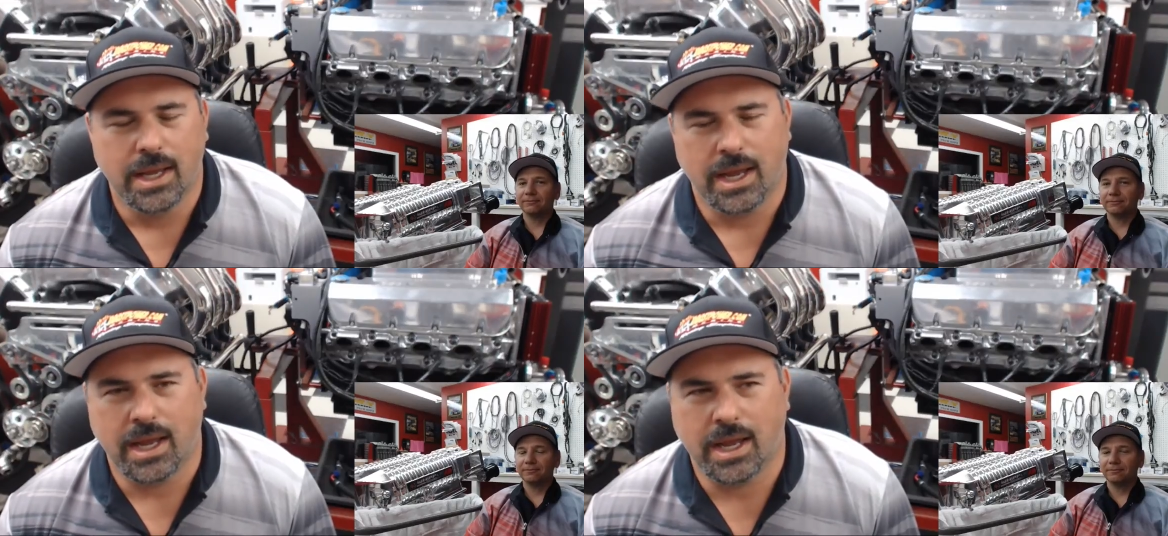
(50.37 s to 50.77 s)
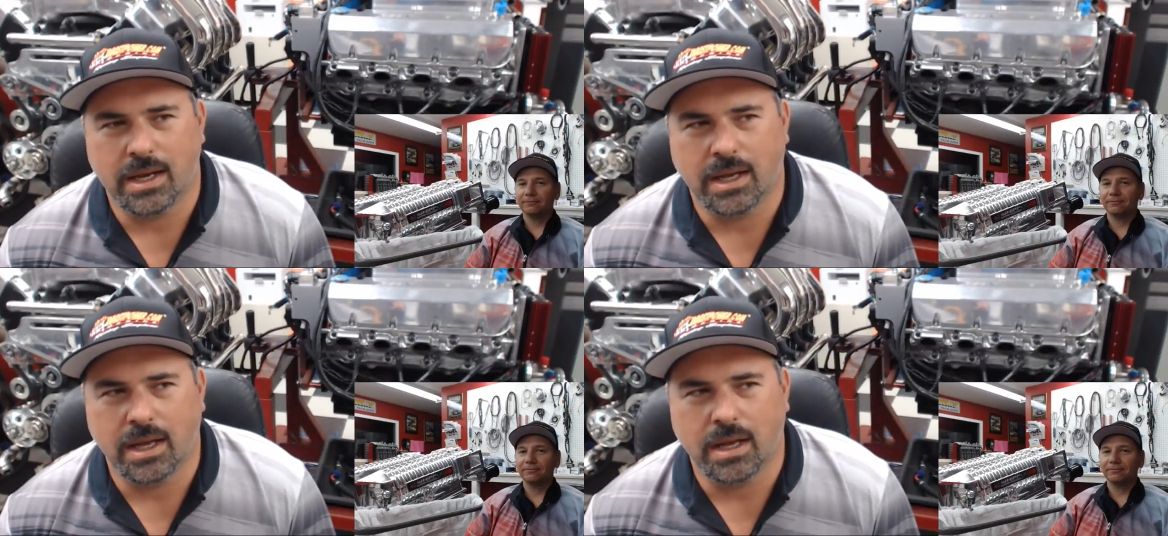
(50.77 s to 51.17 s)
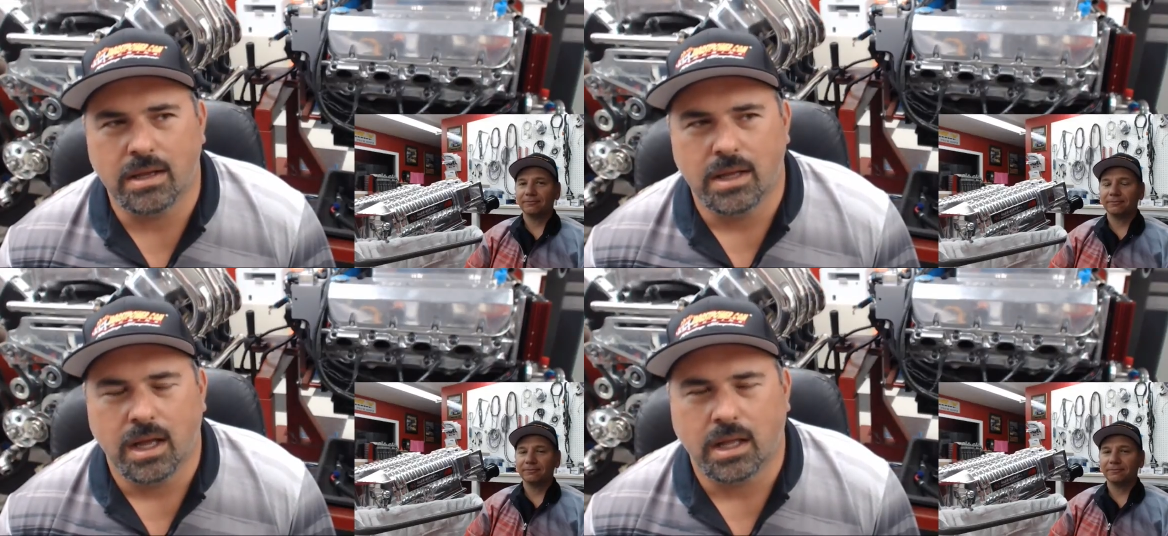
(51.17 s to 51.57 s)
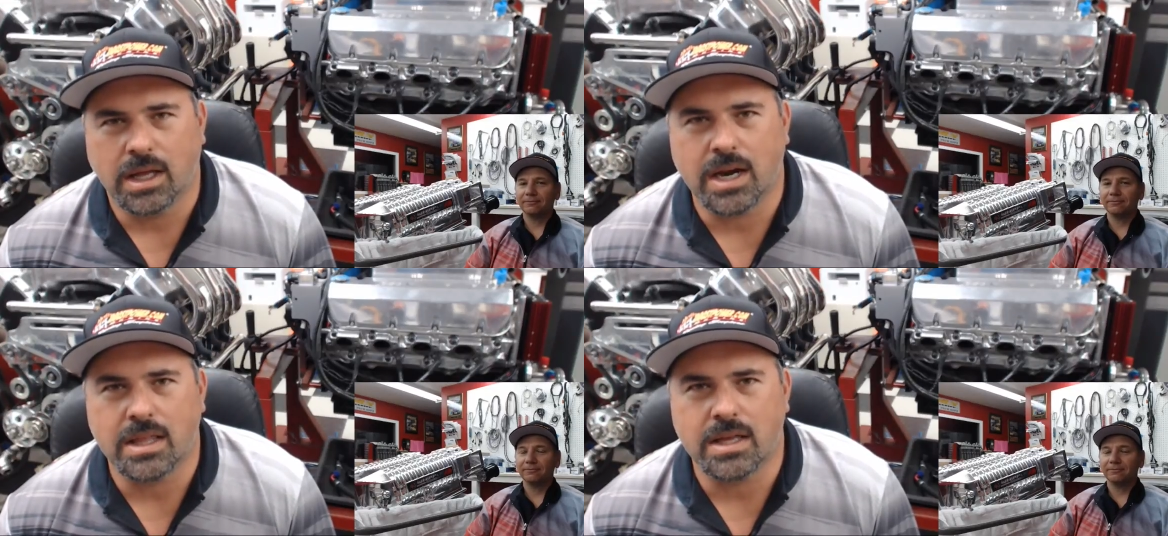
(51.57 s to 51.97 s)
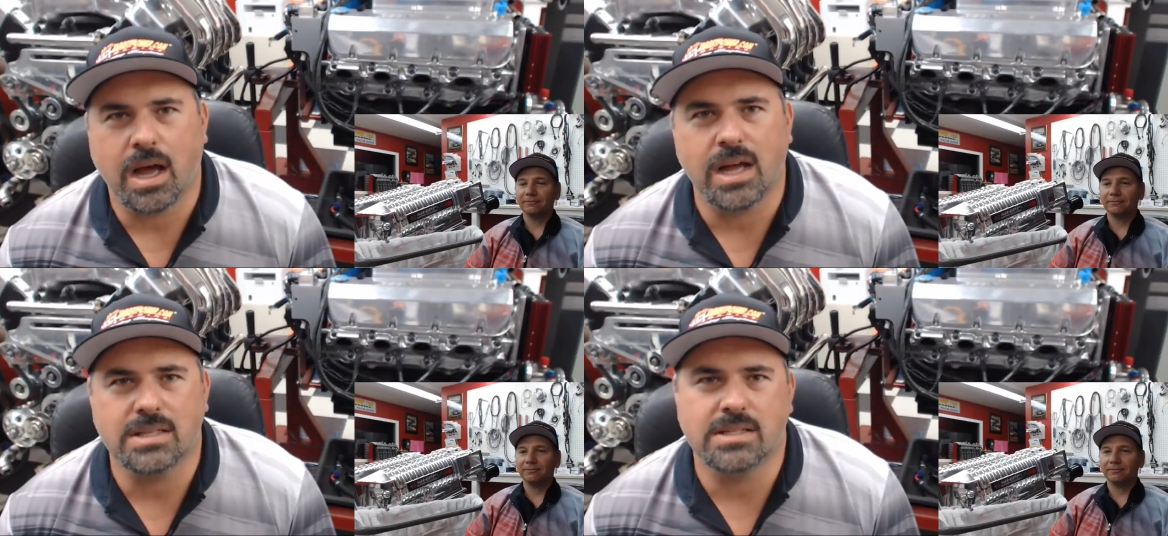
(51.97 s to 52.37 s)
Speaker 1: and uh, a lot of the
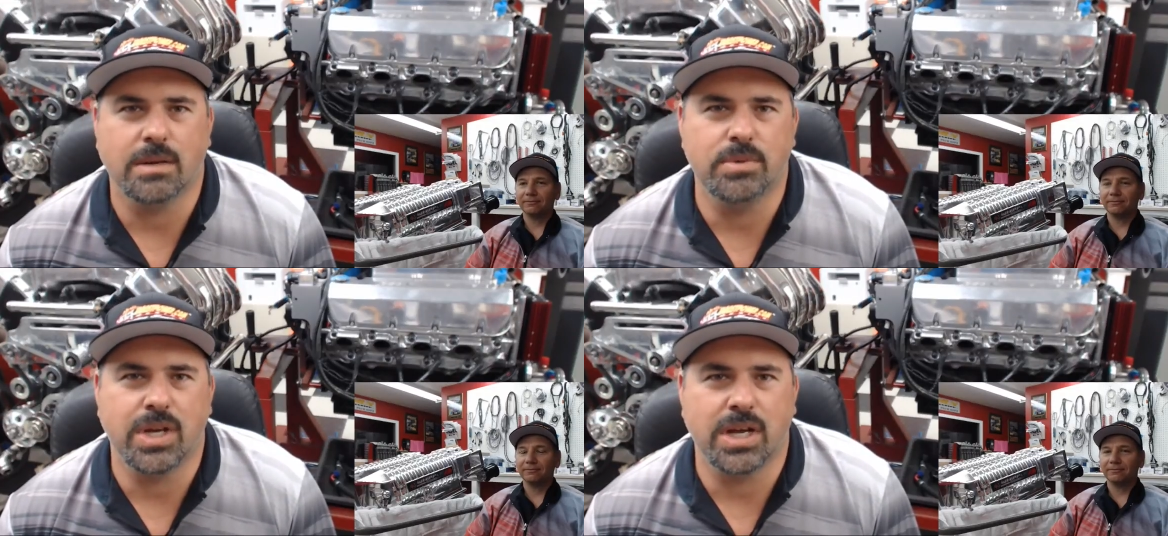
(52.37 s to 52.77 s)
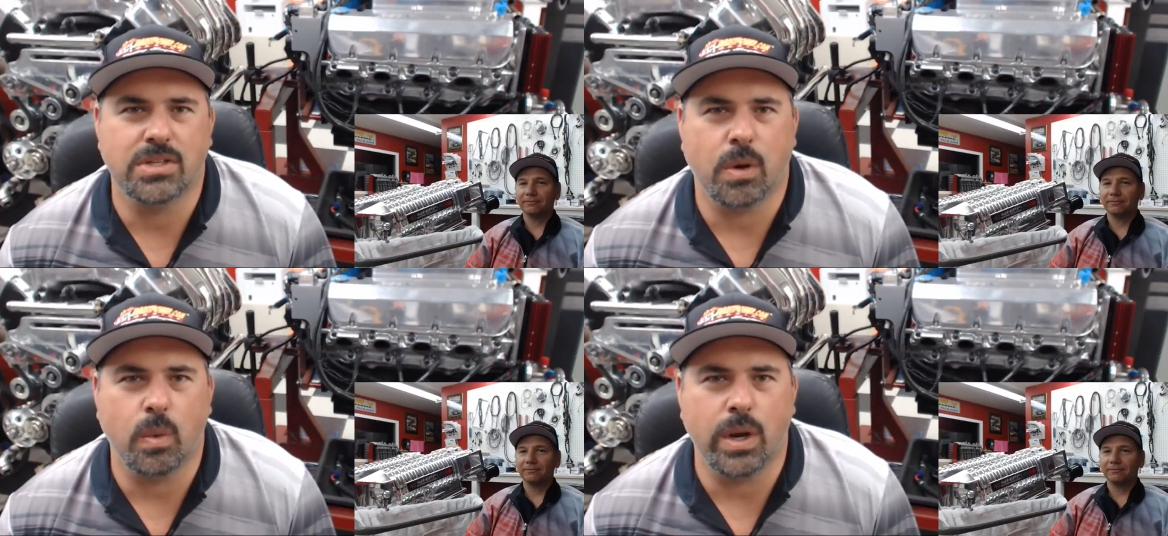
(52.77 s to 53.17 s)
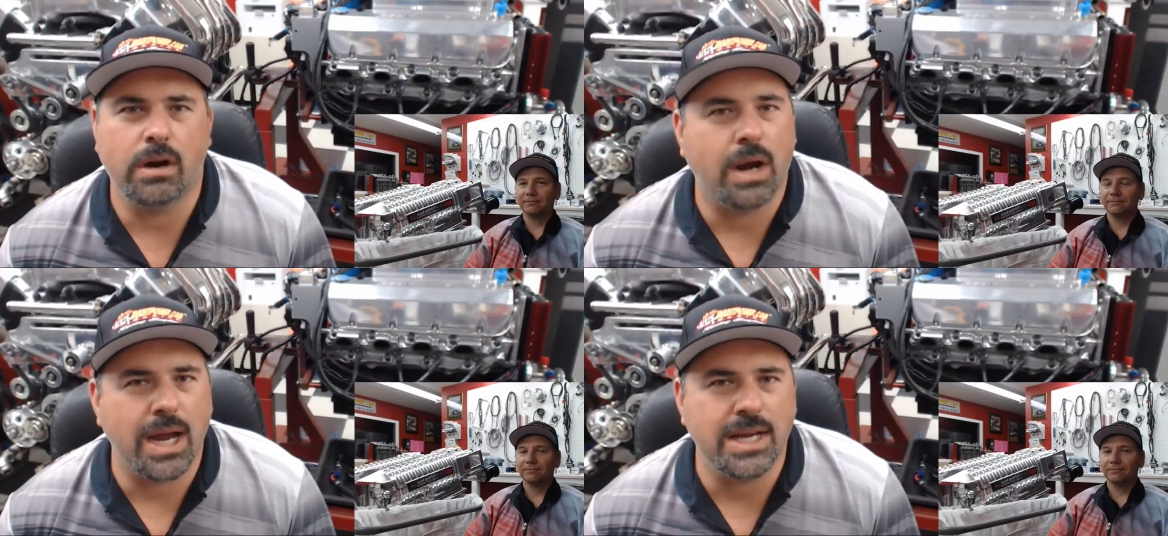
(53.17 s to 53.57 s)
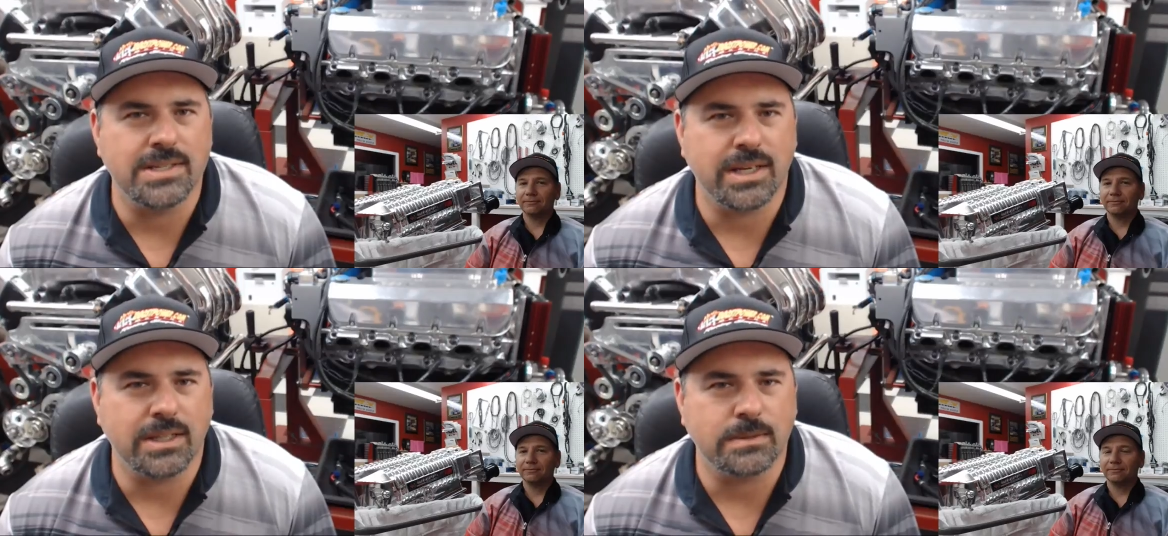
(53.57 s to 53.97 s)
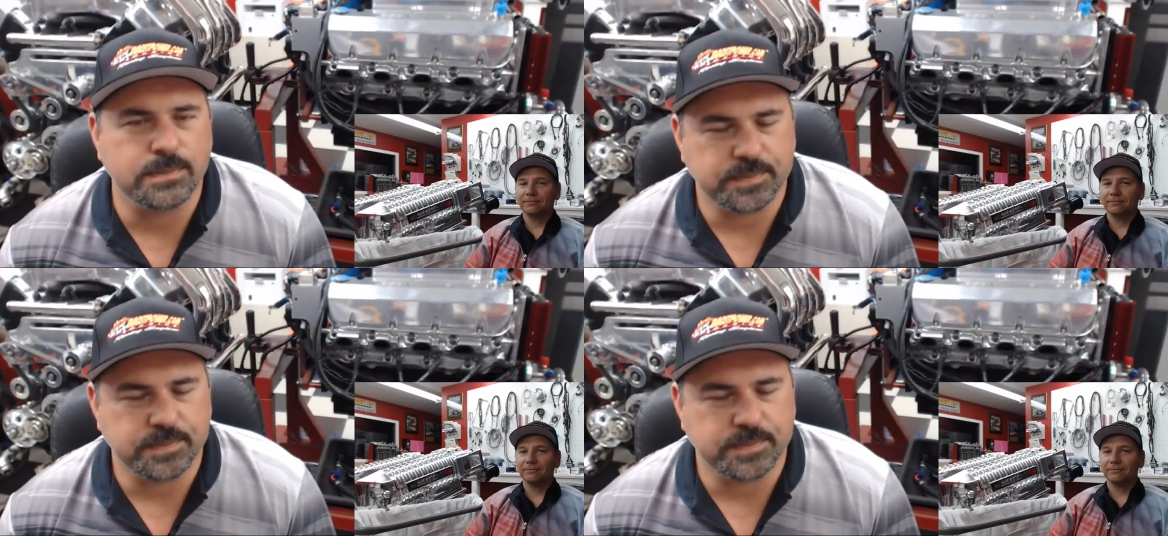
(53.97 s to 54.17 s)
hot subjects are winterizing.